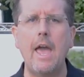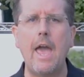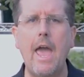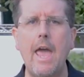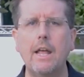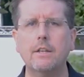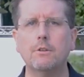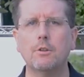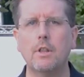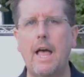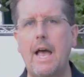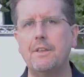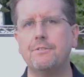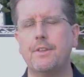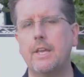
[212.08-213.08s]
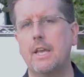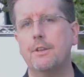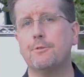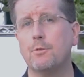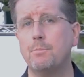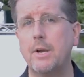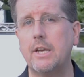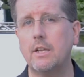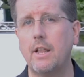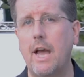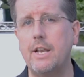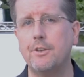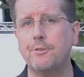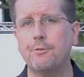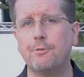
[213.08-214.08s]
And last thing is
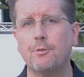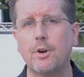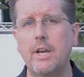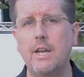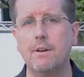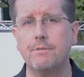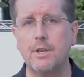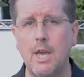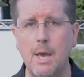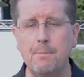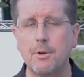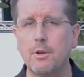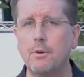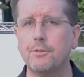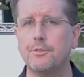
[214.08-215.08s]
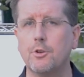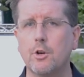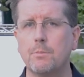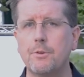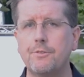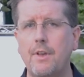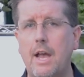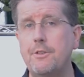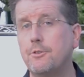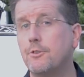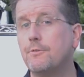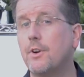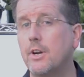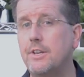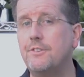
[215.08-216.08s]
vermiculite is free of chemicals and herbicides, so
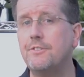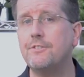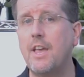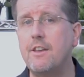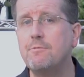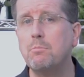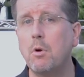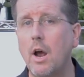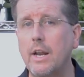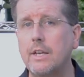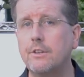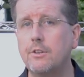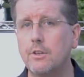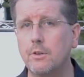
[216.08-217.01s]
it's a very safe product to